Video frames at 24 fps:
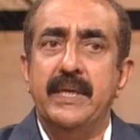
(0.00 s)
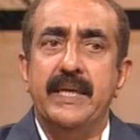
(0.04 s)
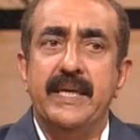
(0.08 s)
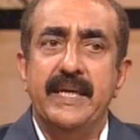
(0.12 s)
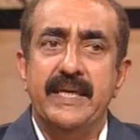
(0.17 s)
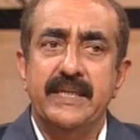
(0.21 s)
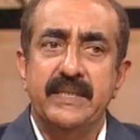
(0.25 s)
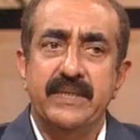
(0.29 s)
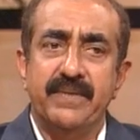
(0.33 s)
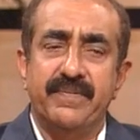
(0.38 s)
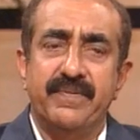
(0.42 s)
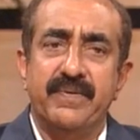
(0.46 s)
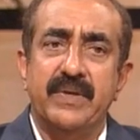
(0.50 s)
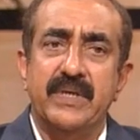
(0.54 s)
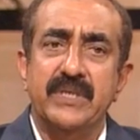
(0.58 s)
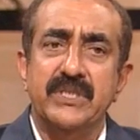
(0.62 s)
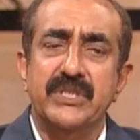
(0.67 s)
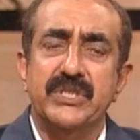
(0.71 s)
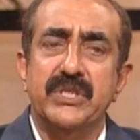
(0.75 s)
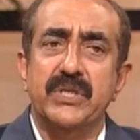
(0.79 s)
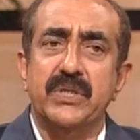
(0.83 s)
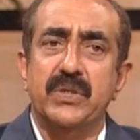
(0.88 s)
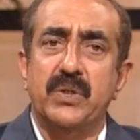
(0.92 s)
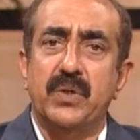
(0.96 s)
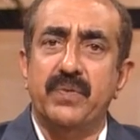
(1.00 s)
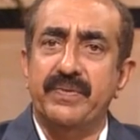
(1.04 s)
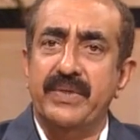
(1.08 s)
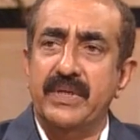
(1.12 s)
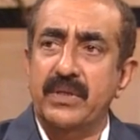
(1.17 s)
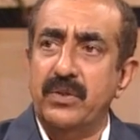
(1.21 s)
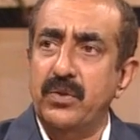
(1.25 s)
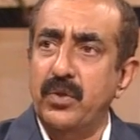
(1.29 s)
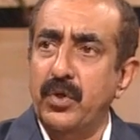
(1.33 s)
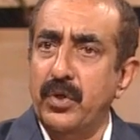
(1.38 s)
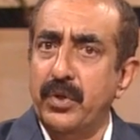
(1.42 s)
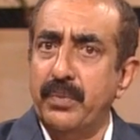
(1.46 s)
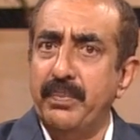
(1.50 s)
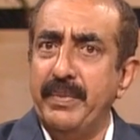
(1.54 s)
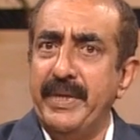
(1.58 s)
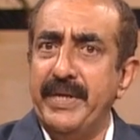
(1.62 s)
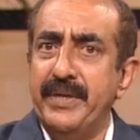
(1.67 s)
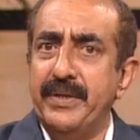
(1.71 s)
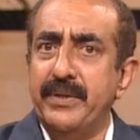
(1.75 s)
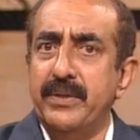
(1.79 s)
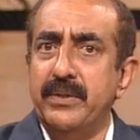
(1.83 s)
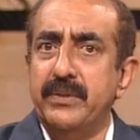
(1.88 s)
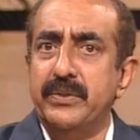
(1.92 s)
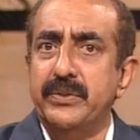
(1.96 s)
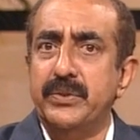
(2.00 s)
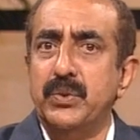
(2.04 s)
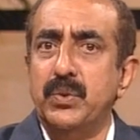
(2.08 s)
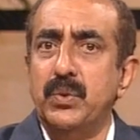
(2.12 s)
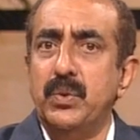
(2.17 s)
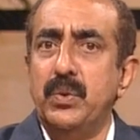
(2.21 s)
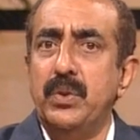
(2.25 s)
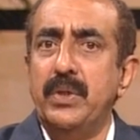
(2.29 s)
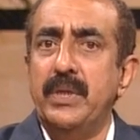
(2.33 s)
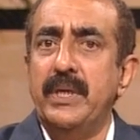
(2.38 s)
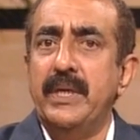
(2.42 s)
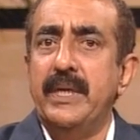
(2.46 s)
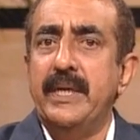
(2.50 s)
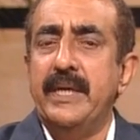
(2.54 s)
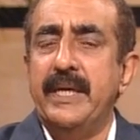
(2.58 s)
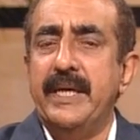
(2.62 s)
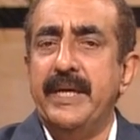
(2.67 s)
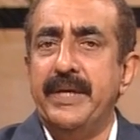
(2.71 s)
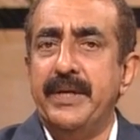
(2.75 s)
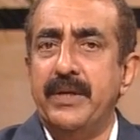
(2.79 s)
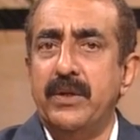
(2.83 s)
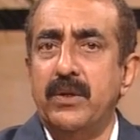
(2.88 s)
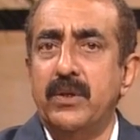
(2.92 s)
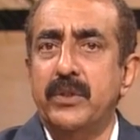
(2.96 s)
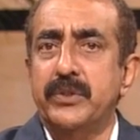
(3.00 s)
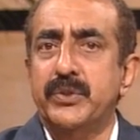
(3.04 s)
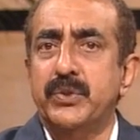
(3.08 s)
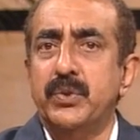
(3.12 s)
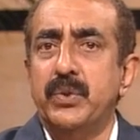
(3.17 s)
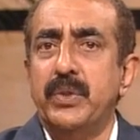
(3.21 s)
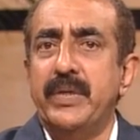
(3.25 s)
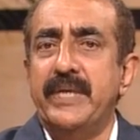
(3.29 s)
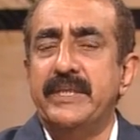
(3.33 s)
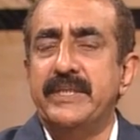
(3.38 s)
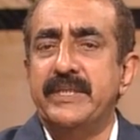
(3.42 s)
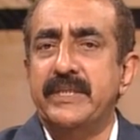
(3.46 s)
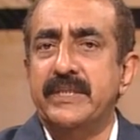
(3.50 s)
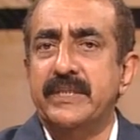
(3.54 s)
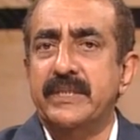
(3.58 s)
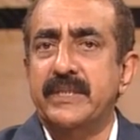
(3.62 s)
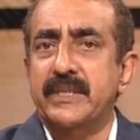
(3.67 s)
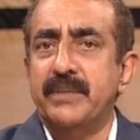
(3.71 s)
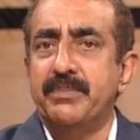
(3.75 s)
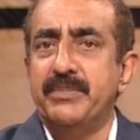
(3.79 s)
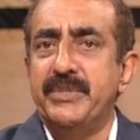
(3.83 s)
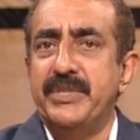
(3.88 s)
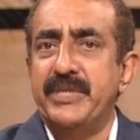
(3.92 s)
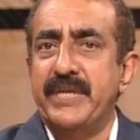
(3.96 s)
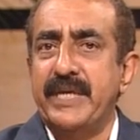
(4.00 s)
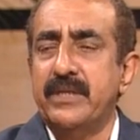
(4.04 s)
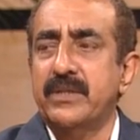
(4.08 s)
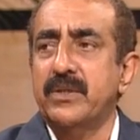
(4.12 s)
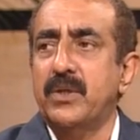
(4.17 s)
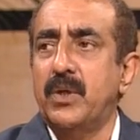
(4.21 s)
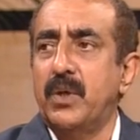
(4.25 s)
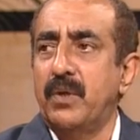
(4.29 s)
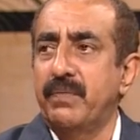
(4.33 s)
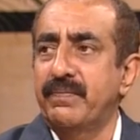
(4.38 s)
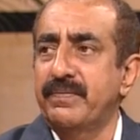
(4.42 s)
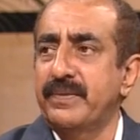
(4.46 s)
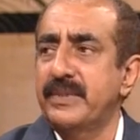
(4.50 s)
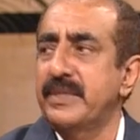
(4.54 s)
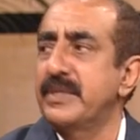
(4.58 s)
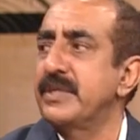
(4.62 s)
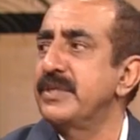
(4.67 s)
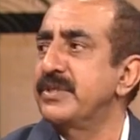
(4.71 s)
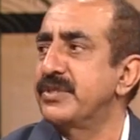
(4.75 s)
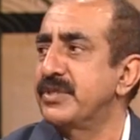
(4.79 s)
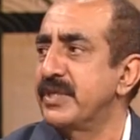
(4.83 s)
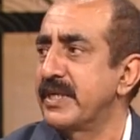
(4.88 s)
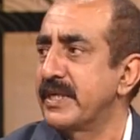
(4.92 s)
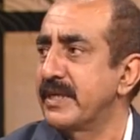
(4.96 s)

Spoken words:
as a function of the government also, and also as a subject of teaching.